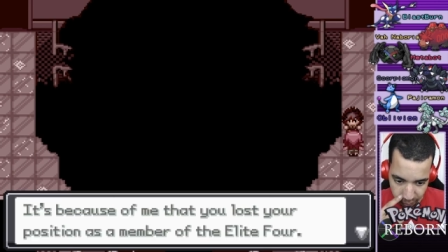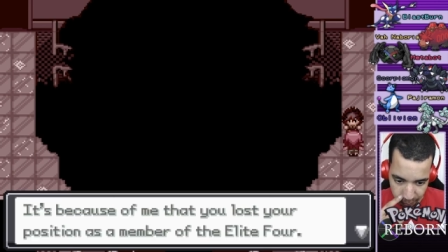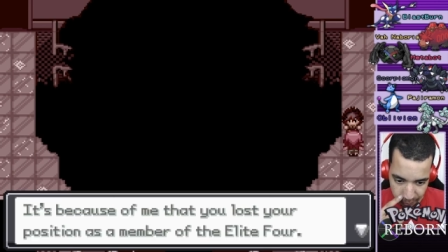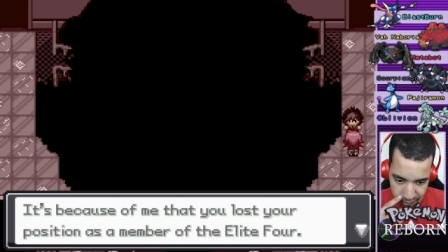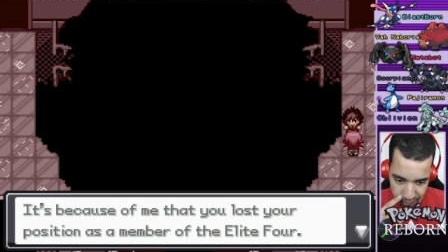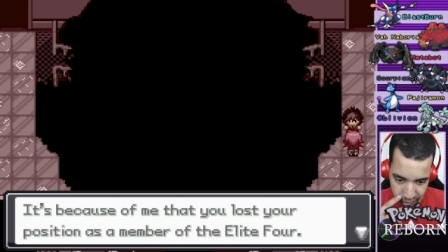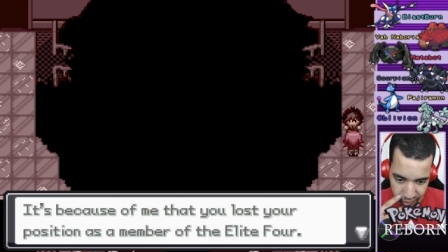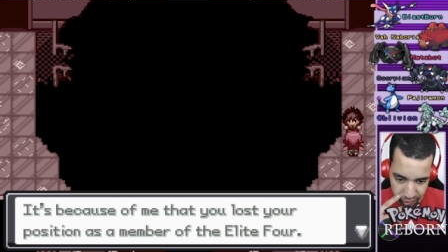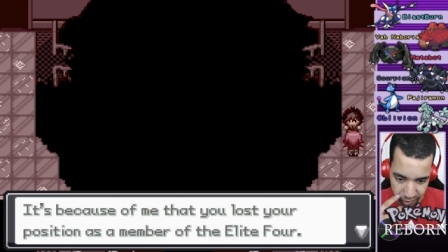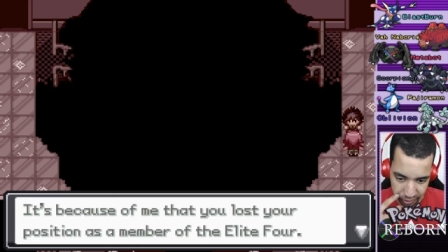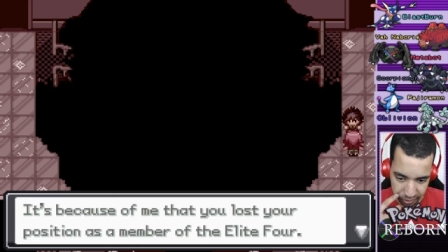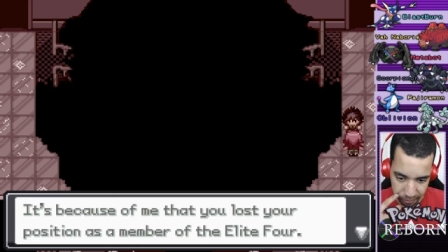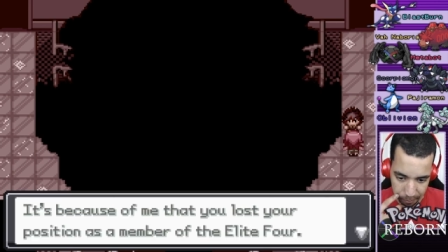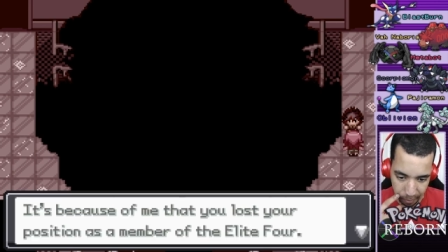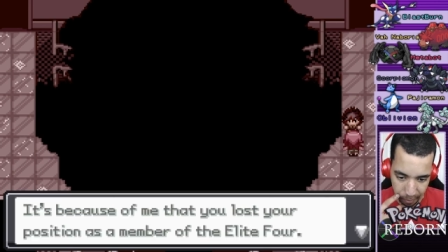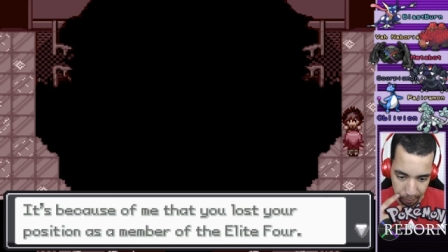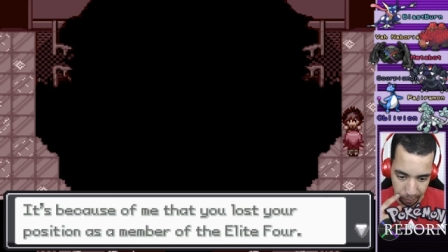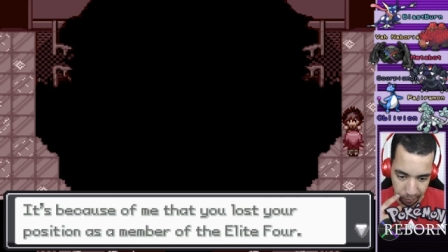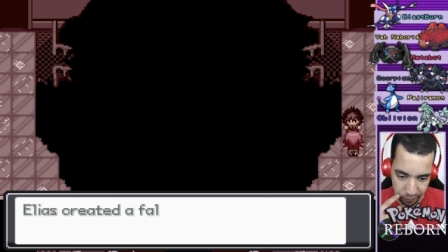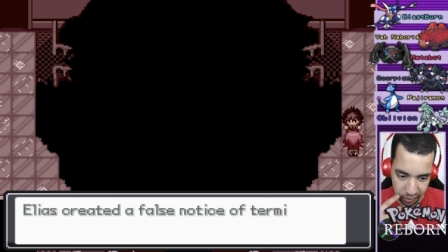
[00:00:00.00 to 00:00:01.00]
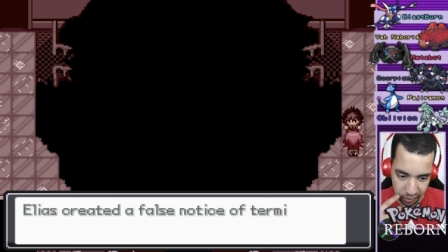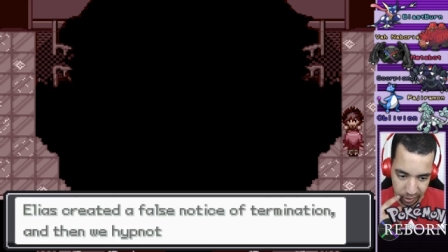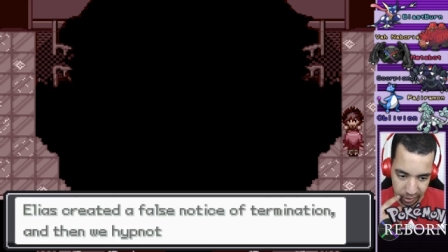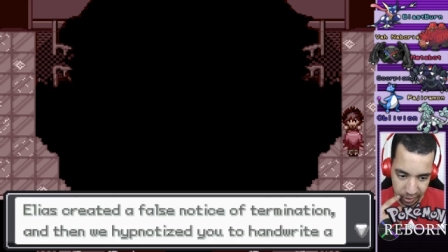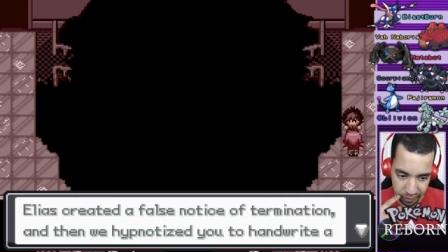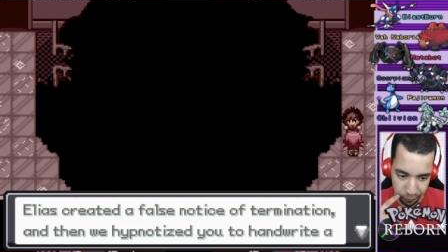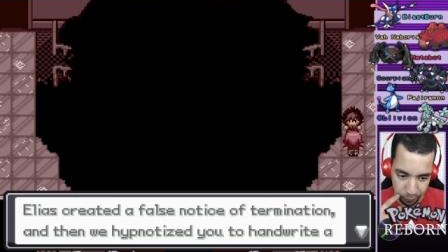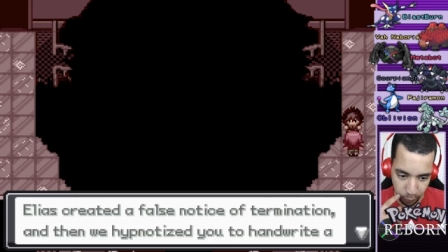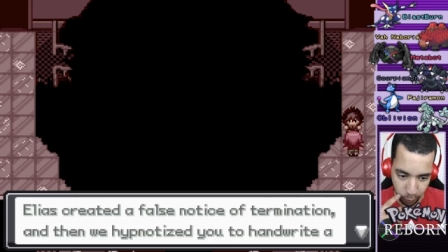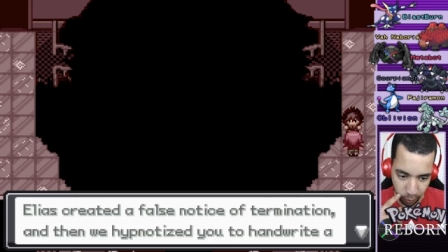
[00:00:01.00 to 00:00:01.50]
your position as a member of the
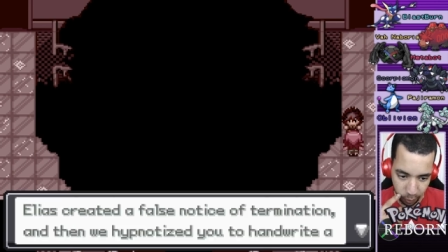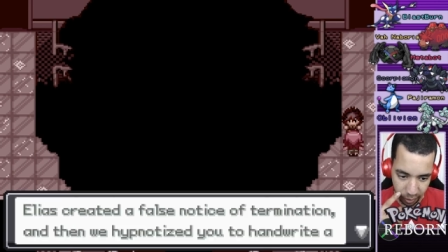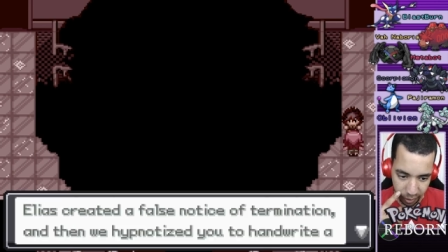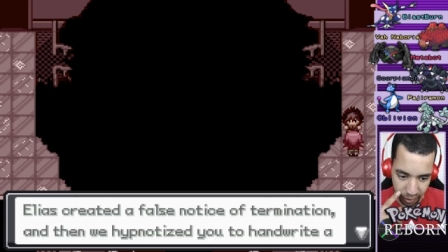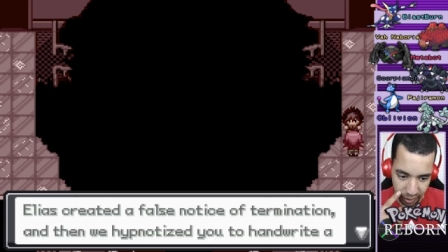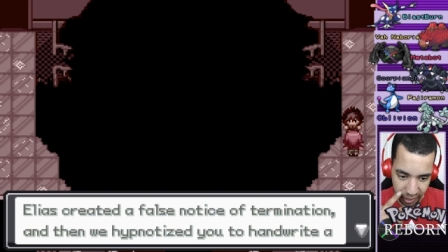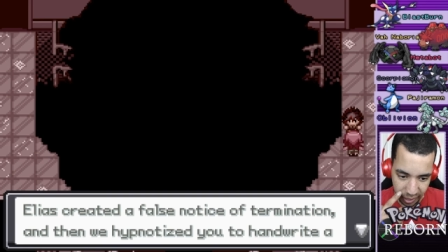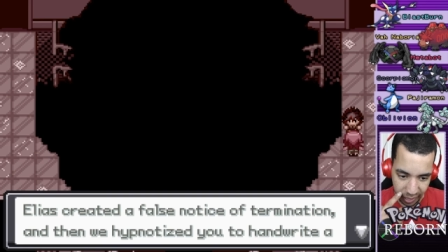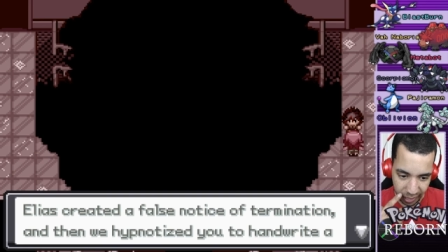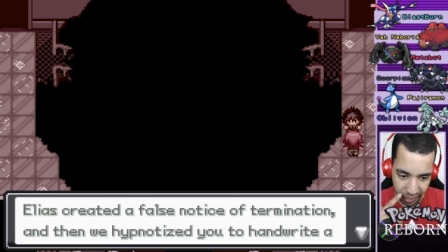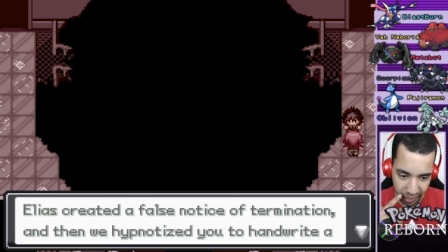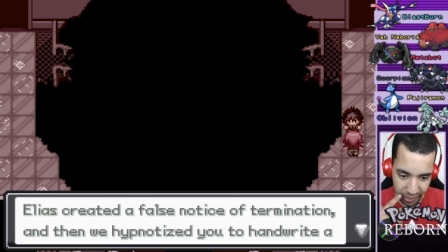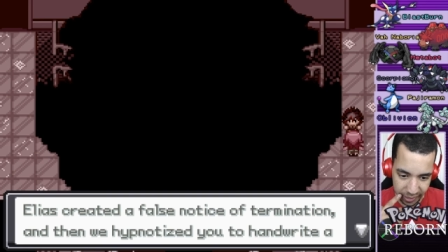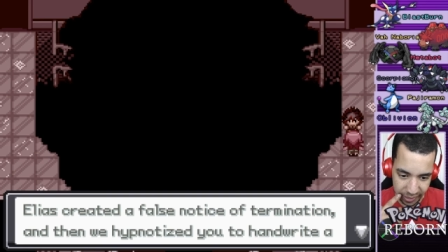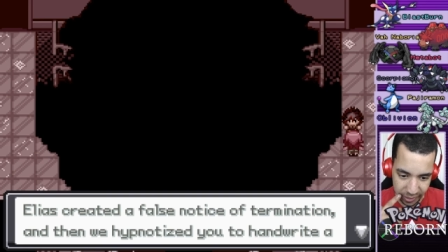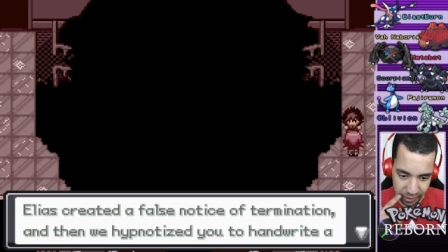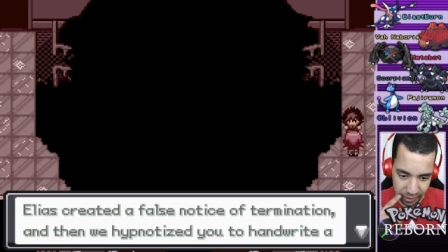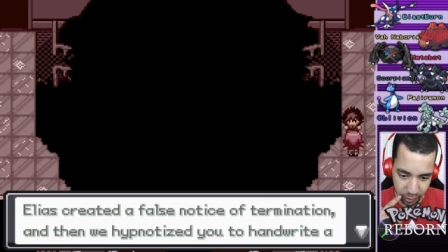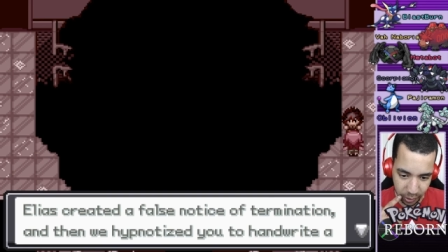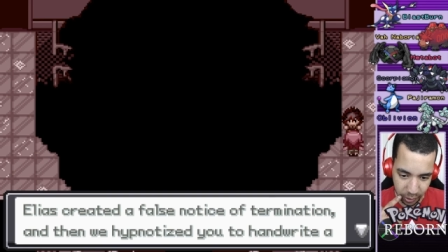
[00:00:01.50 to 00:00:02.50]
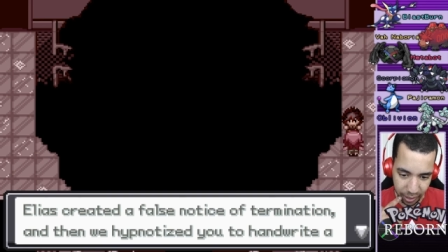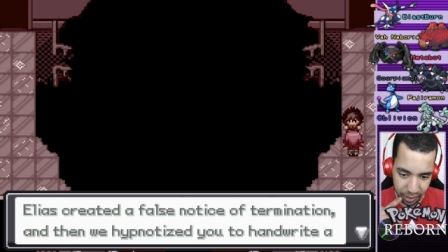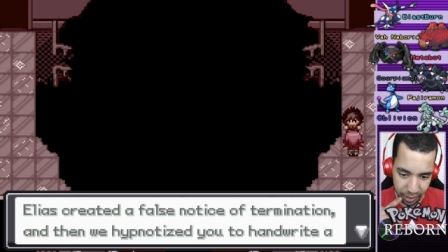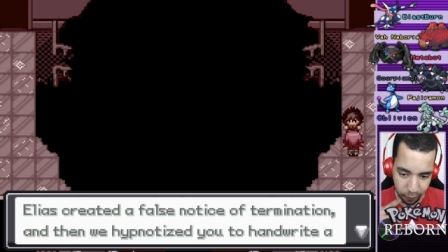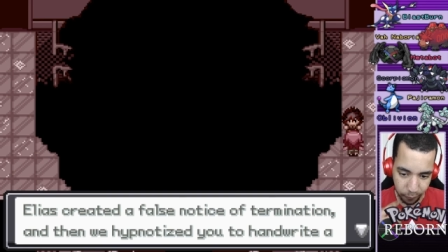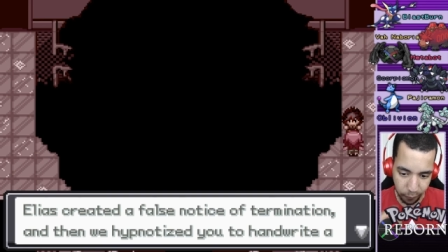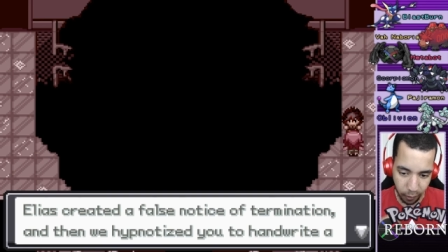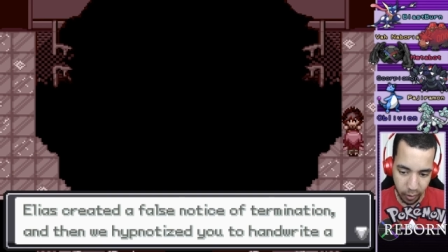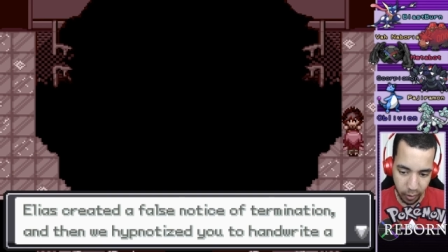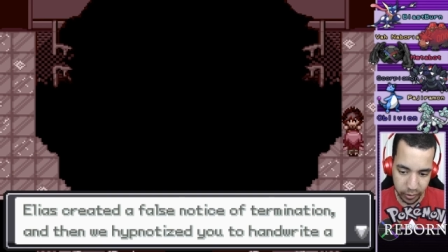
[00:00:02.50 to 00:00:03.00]
Elite Four. Elias created
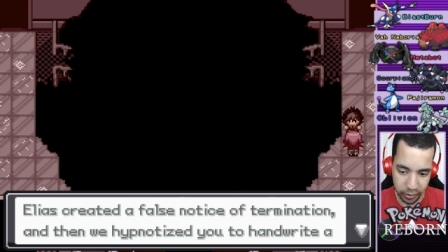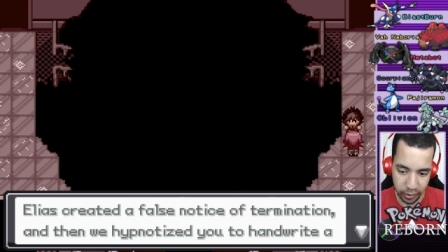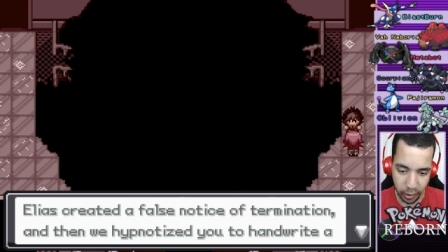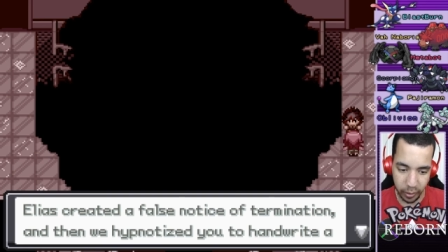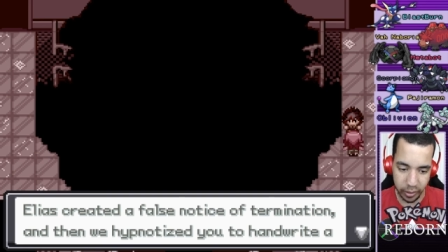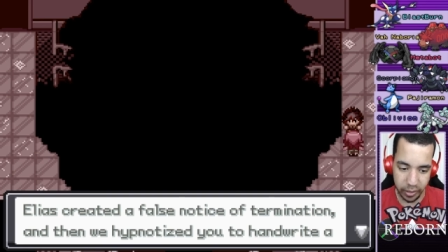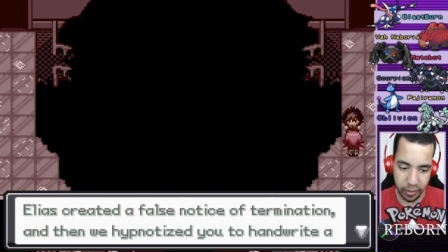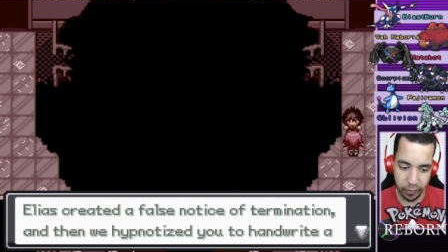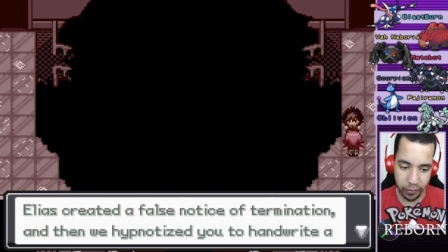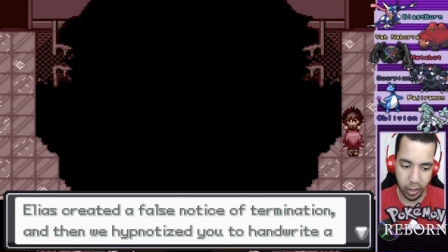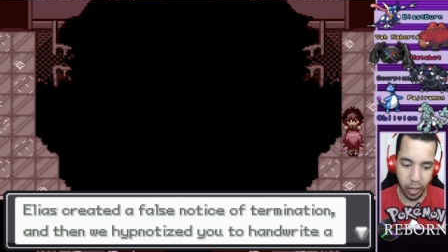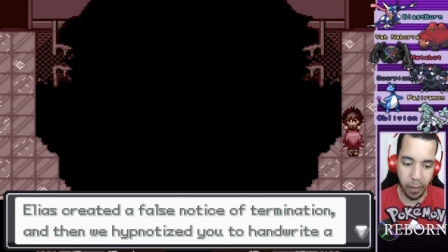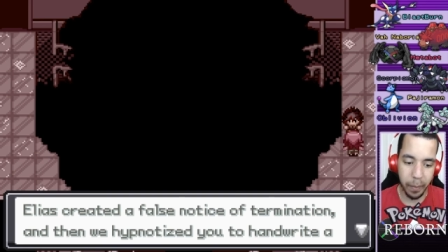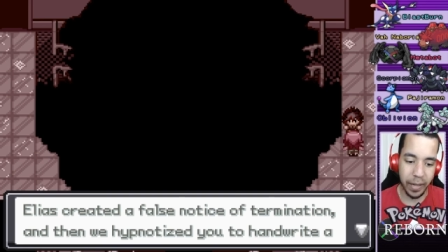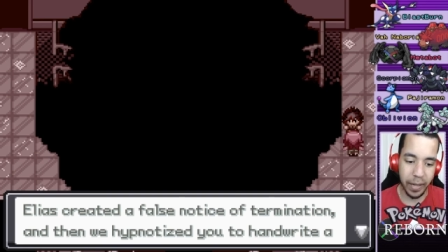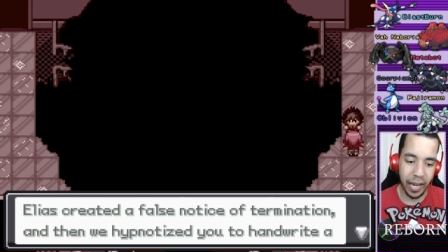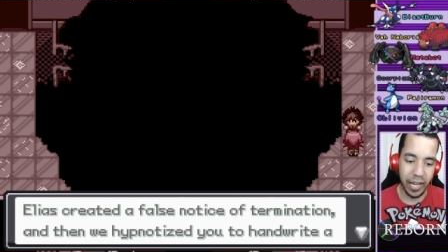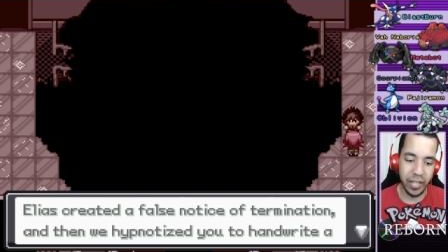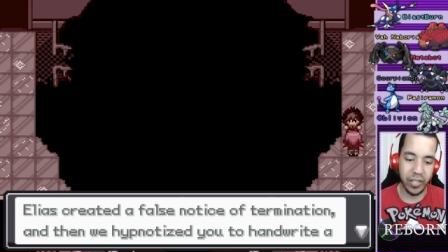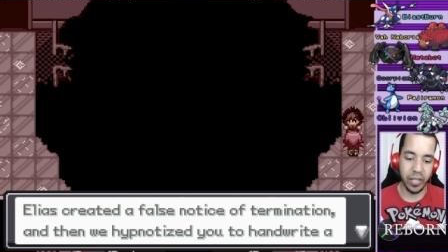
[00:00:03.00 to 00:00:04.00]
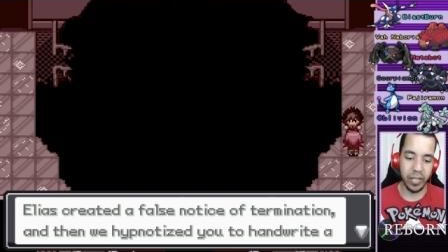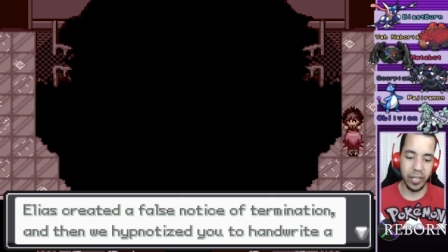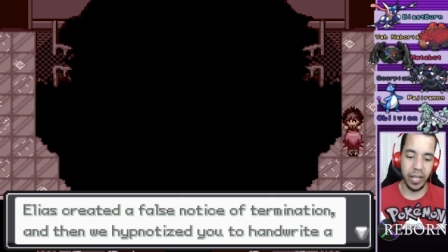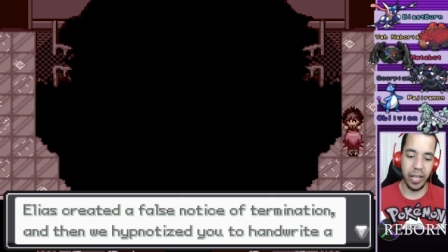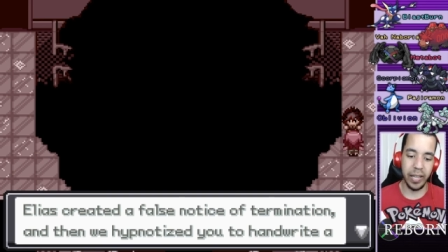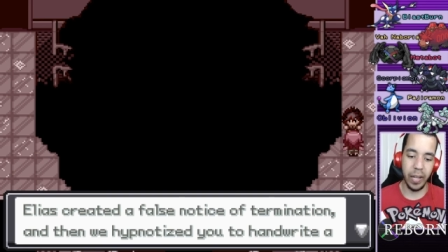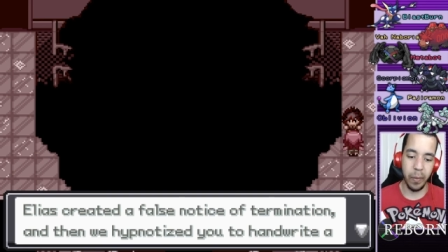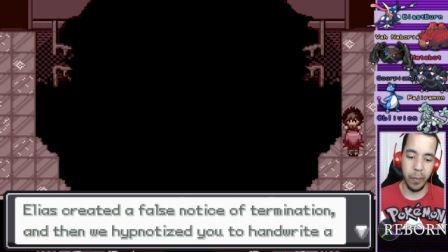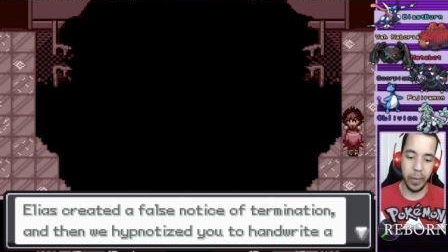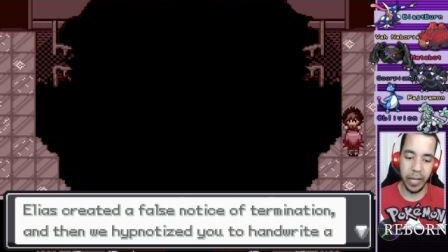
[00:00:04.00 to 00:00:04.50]
a false notice of termination,
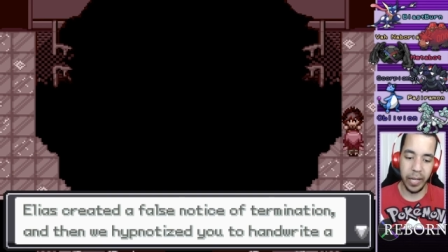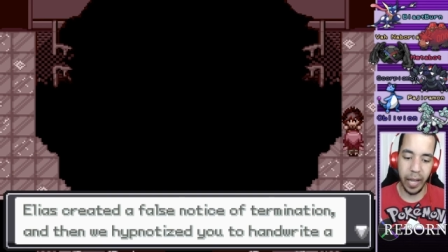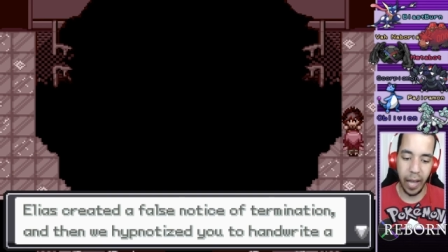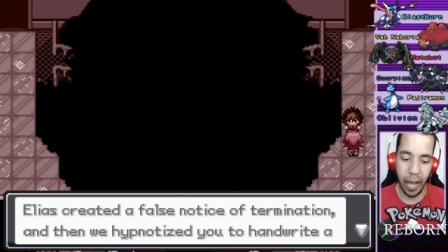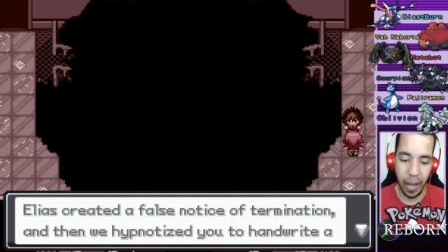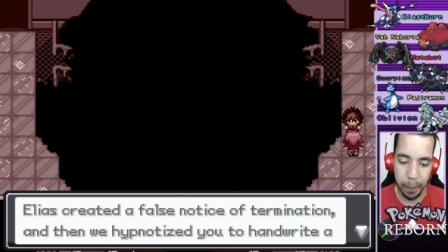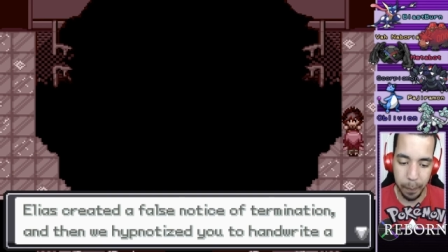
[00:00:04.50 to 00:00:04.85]
and then we